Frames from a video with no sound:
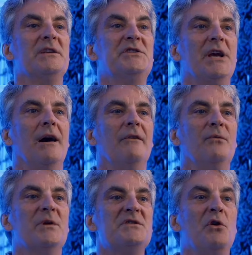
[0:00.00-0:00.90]
shelf
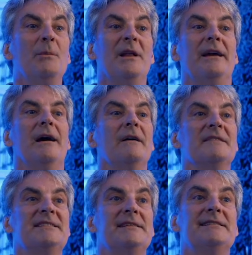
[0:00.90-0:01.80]
was normally
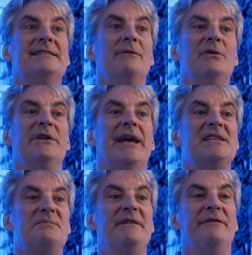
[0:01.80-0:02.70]
harvested several days
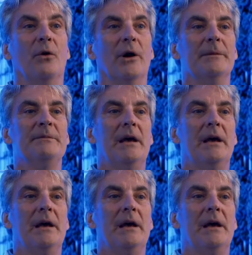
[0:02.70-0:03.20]
before,